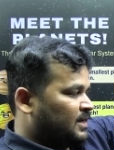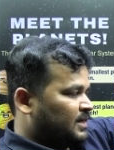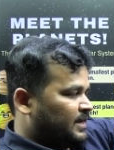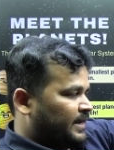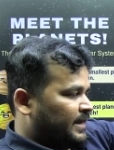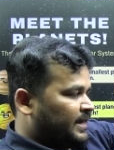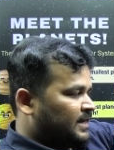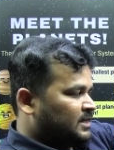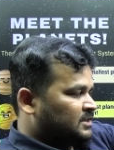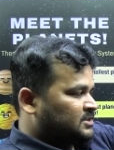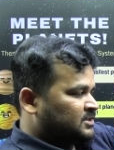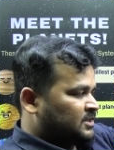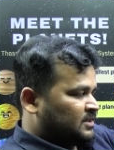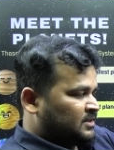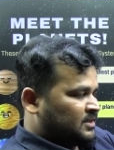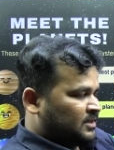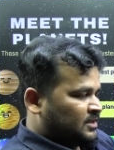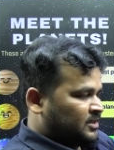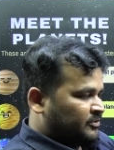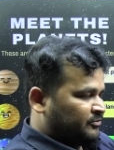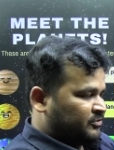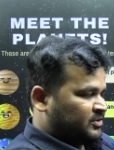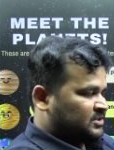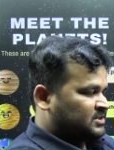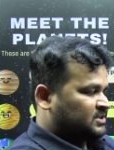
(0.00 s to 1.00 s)
in
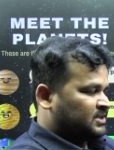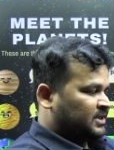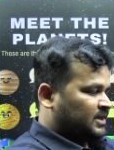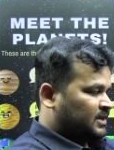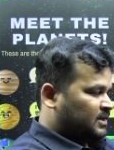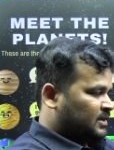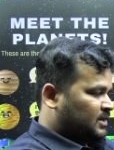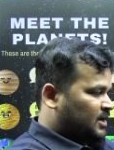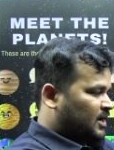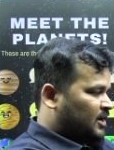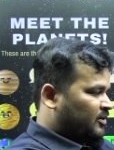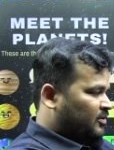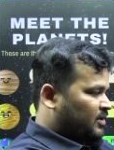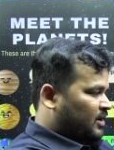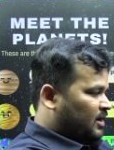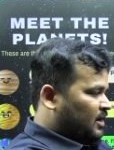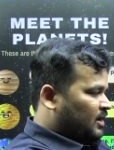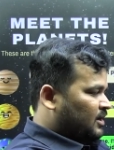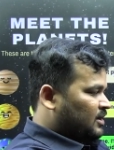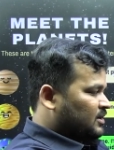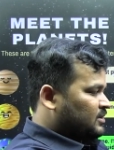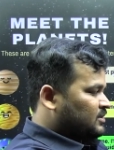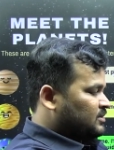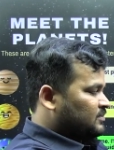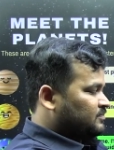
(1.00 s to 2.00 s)
general, if you see
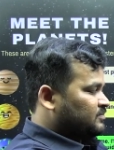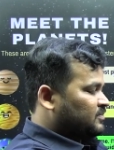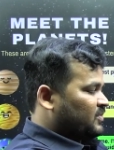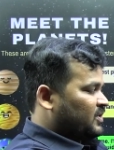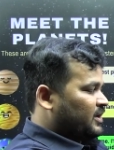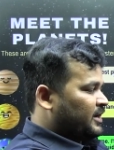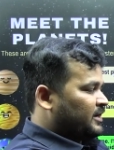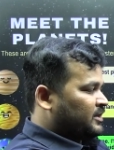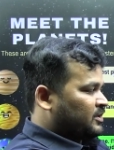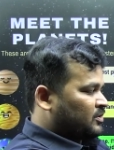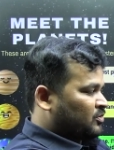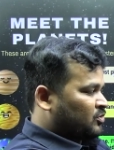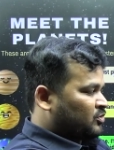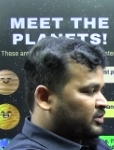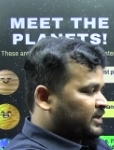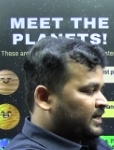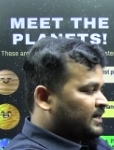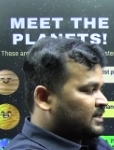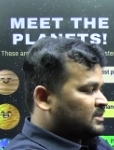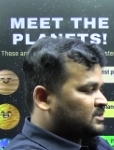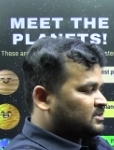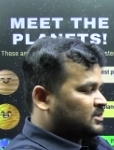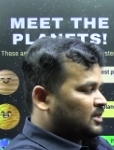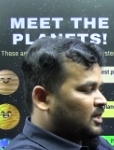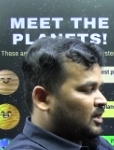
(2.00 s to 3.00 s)
our Earth, it
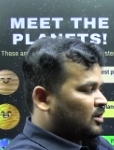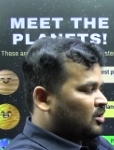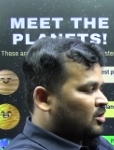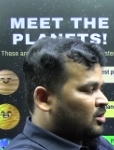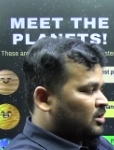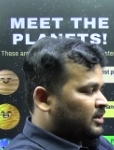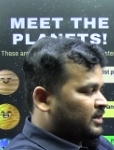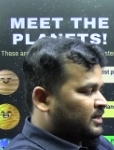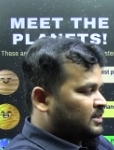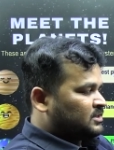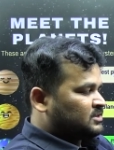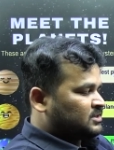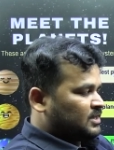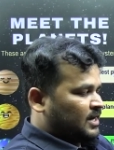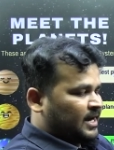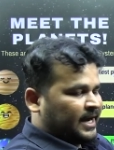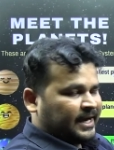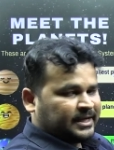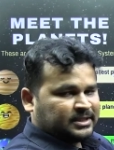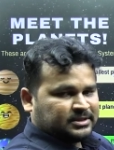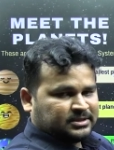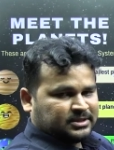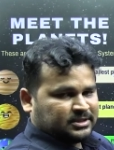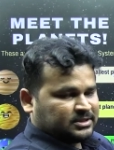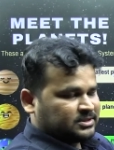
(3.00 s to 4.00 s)
rotates along its
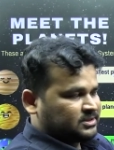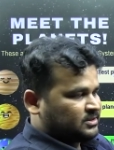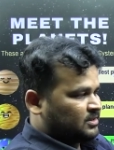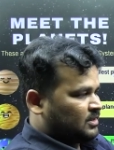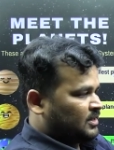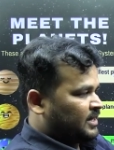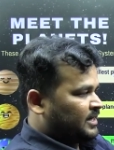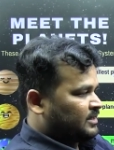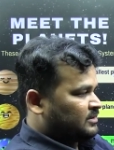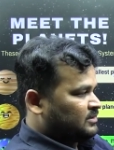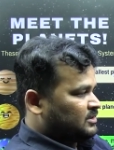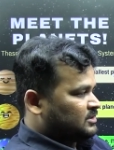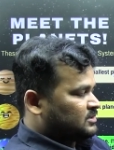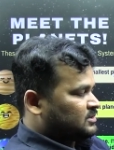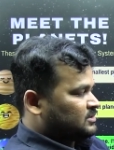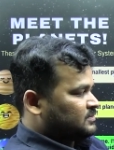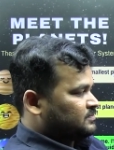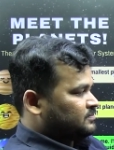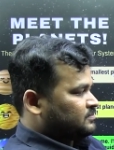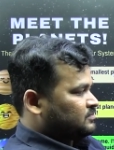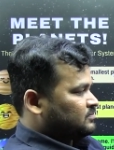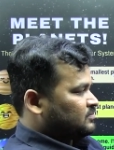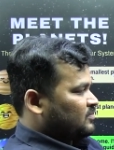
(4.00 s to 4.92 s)
axis like this.